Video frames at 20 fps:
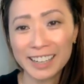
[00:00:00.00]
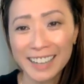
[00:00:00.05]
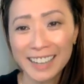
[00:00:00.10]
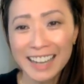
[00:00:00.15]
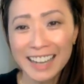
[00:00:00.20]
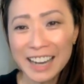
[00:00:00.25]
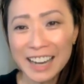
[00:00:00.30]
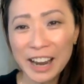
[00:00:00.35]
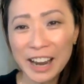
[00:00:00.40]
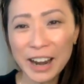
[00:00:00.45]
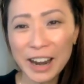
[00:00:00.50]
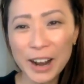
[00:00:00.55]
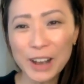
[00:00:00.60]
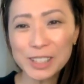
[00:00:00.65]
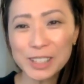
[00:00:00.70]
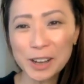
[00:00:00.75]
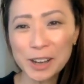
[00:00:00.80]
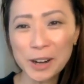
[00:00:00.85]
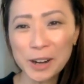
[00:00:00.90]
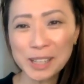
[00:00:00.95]
you know,
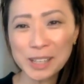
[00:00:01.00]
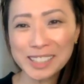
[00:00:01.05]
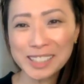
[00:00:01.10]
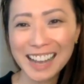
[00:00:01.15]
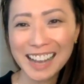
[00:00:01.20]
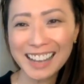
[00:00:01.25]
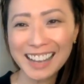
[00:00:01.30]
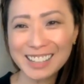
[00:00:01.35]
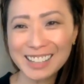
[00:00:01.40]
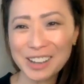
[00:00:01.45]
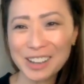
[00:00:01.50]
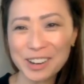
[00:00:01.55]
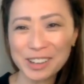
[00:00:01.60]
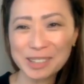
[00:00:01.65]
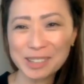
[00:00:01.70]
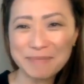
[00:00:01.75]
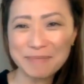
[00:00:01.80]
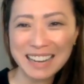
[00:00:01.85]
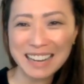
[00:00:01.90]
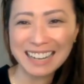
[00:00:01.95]
so, to, so to
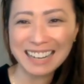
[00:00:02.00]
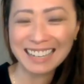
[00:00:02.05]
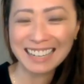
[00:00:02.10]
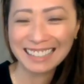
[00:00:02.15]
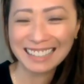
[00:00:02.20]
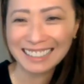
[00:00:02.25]
speak.